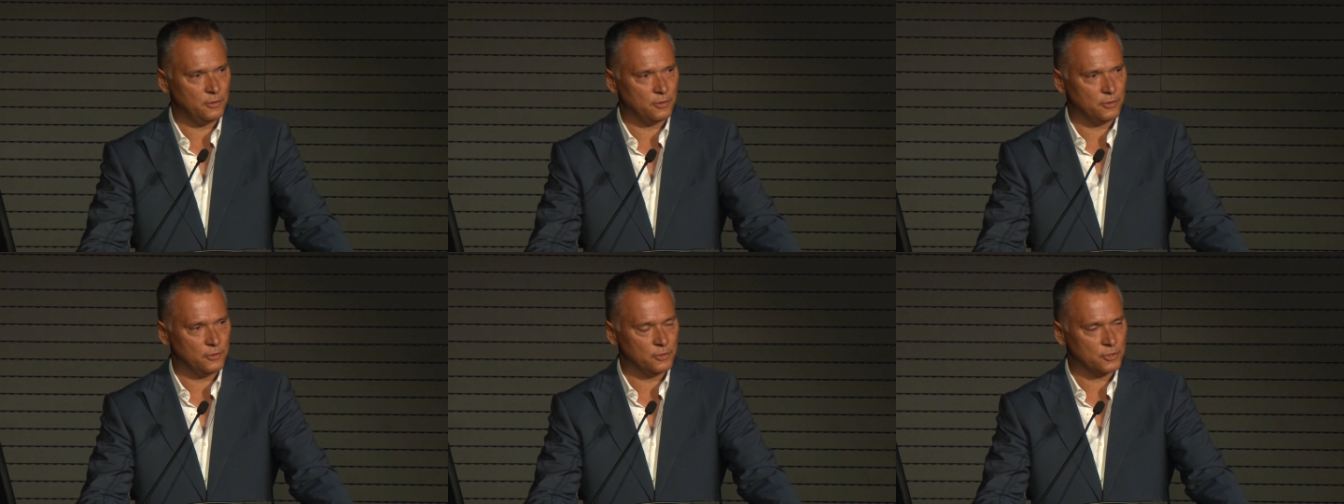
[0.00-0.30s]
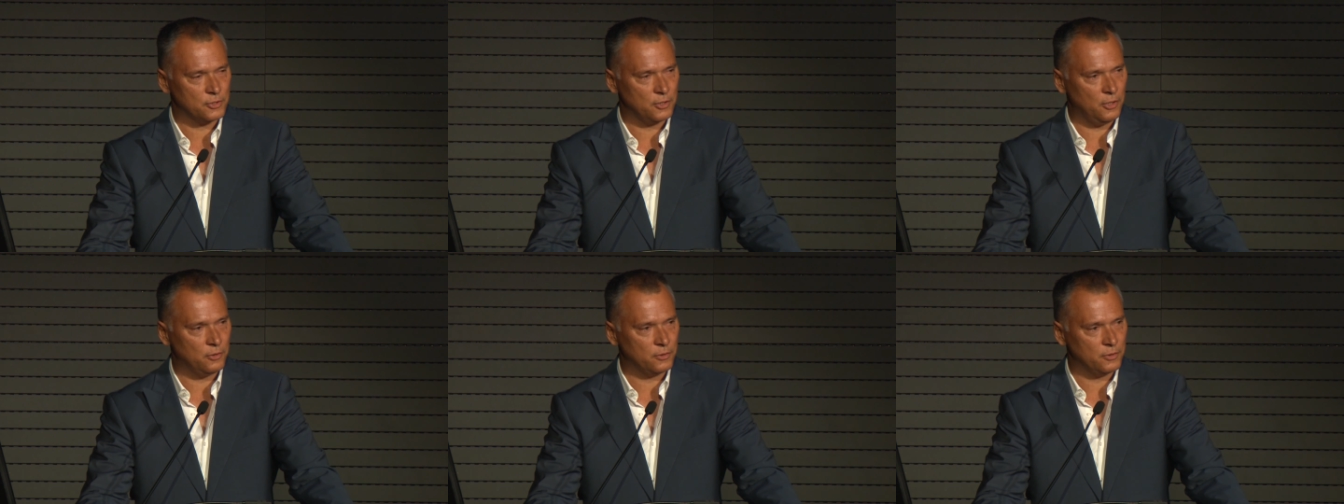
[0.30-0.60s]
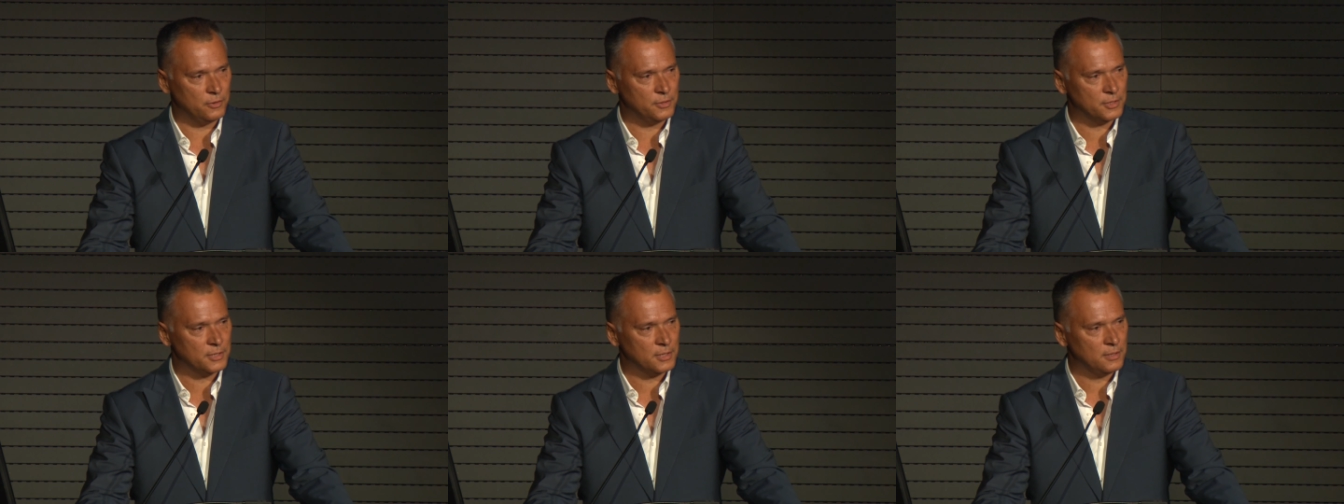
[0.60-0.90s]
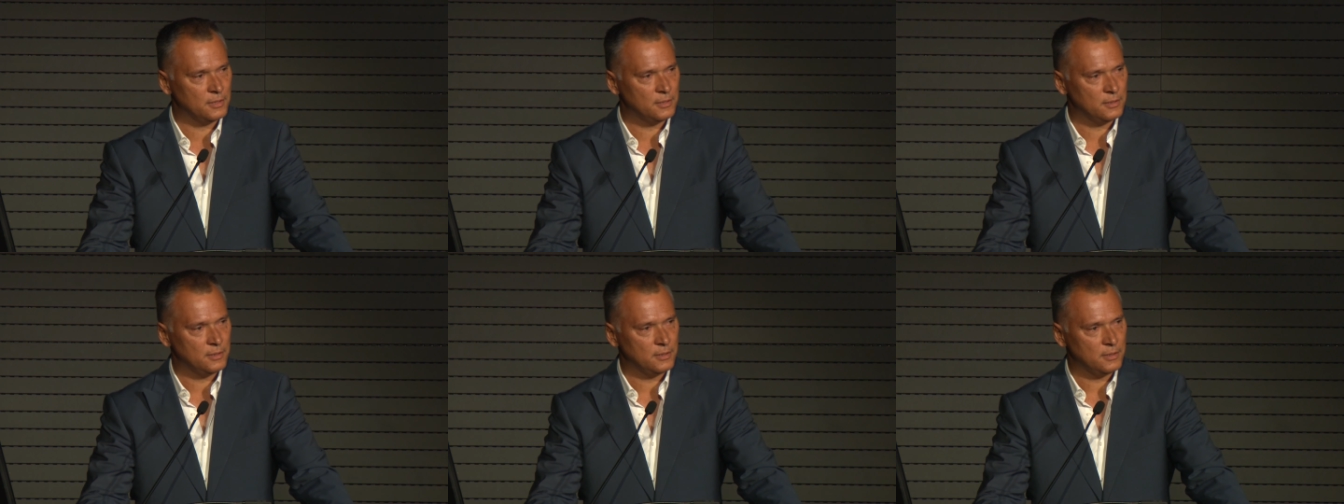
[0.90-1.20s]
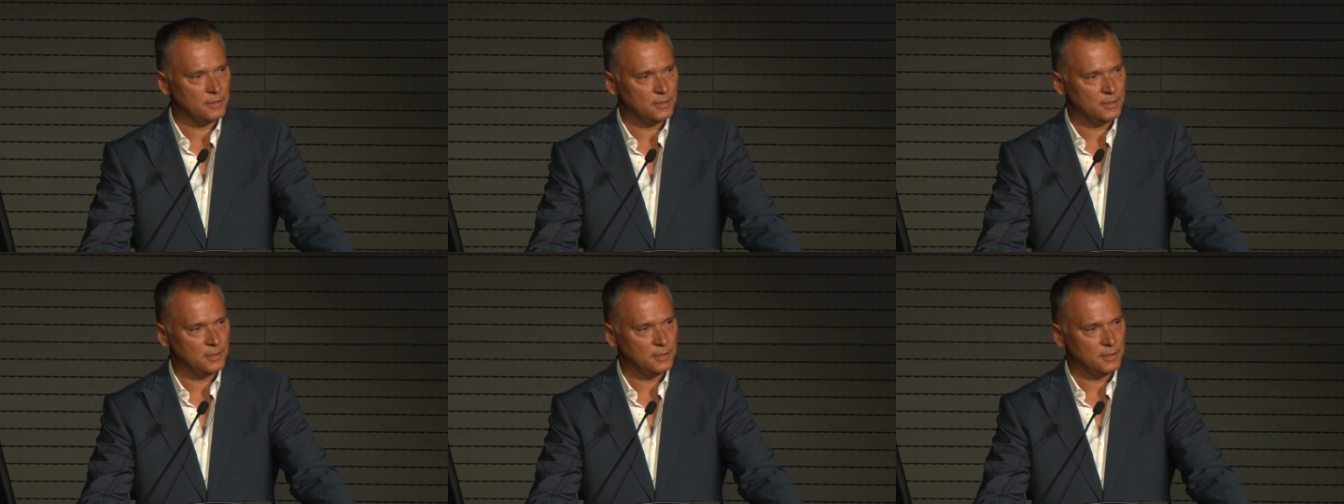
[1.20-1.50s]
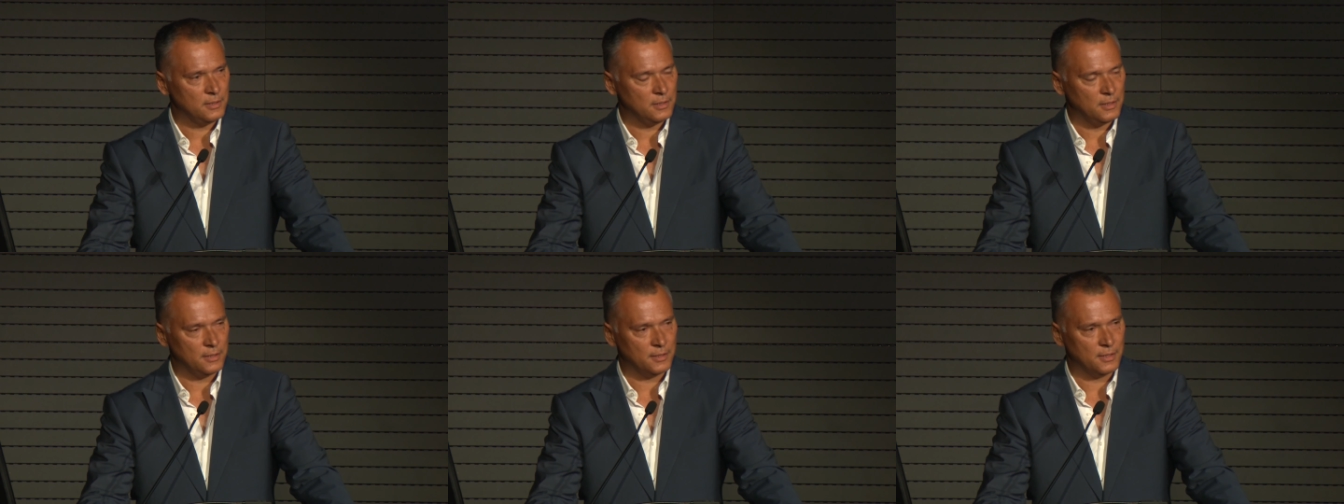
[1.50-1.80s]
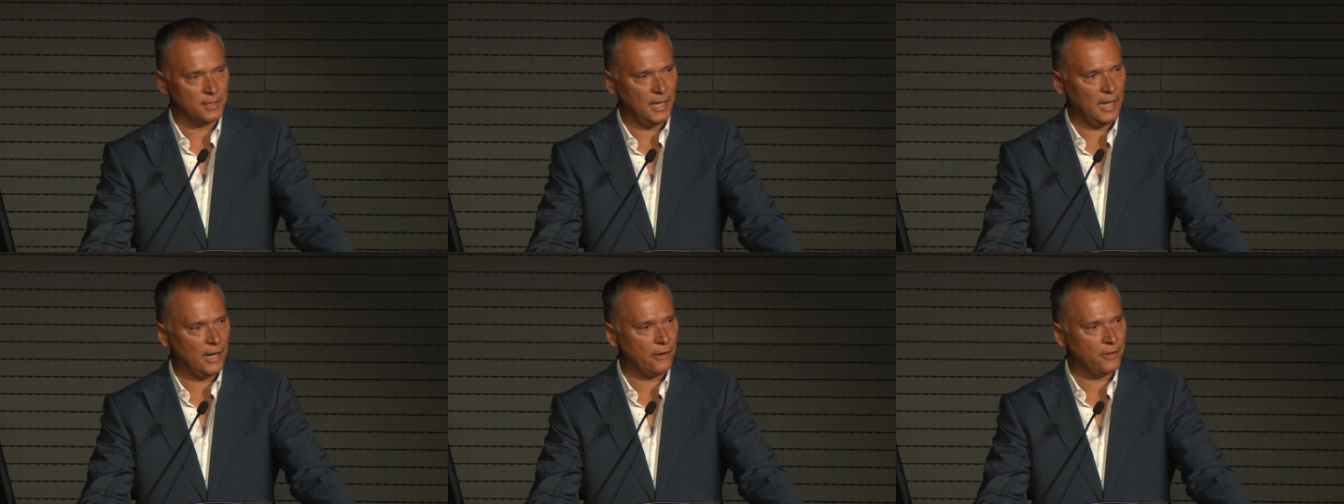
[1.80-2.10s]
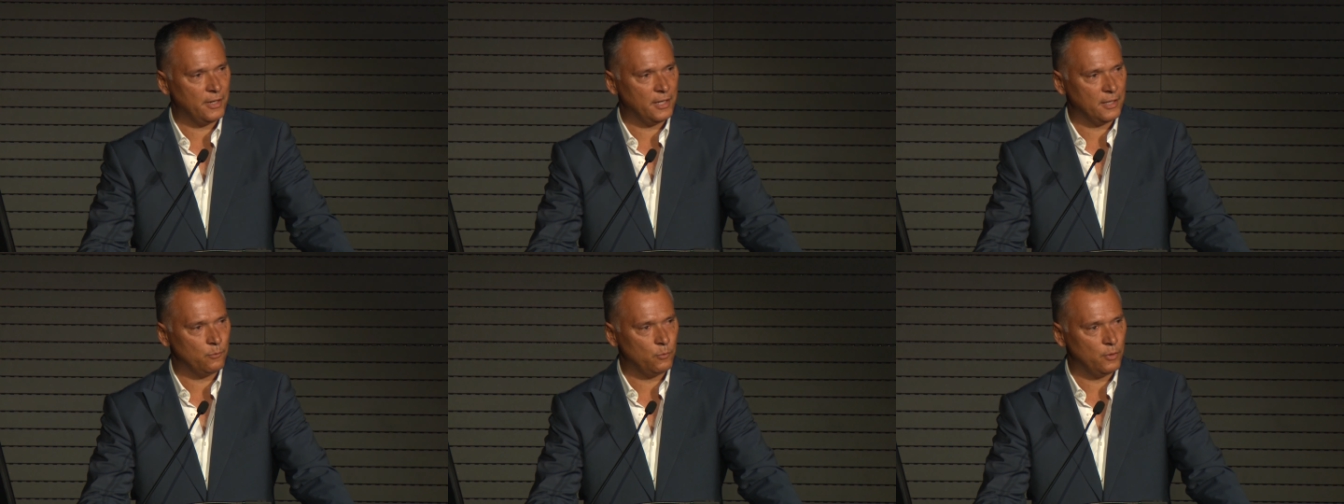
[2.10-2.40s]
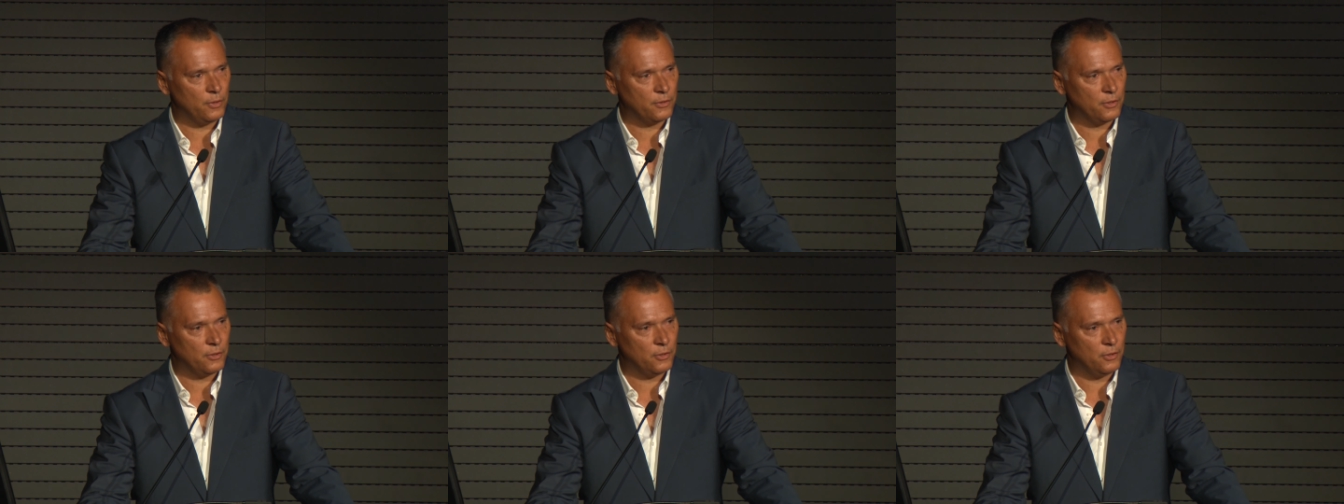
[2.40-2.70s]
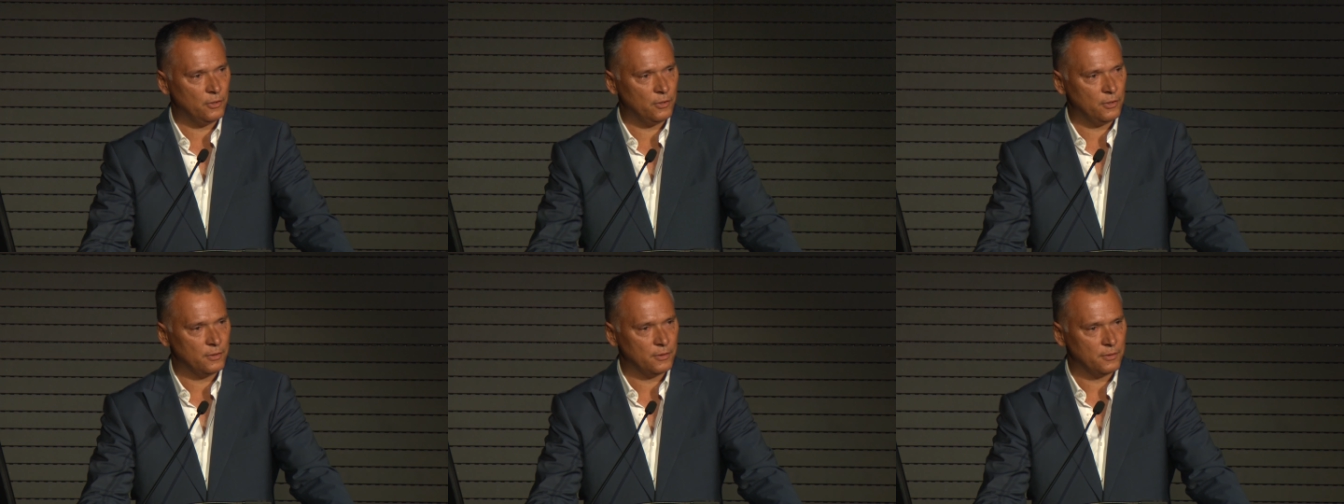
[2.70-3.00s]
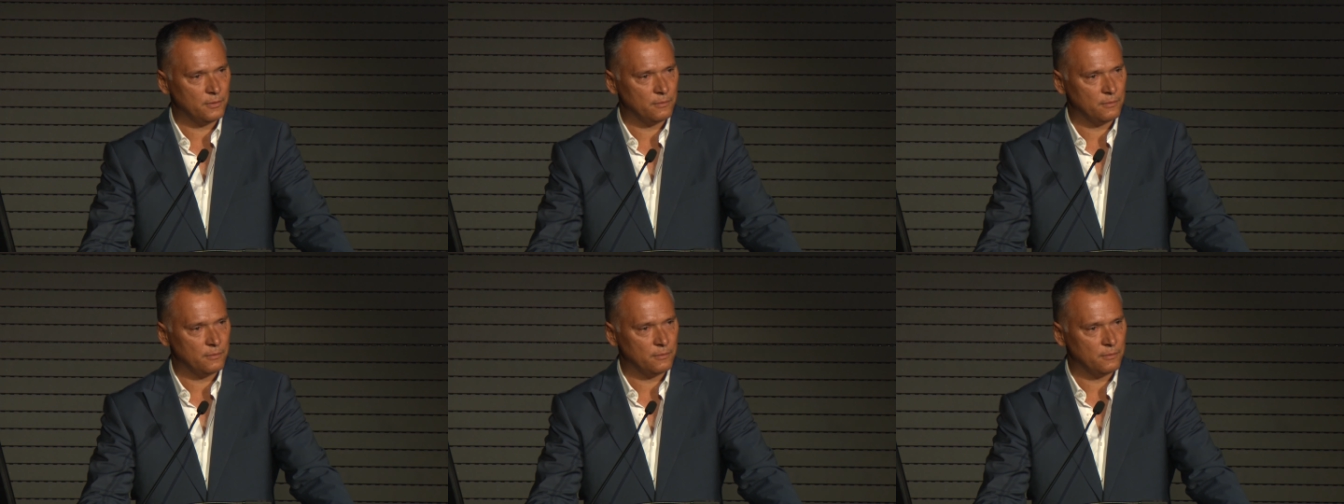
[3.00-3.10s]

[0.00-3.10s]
on her shoulders, and carrying with her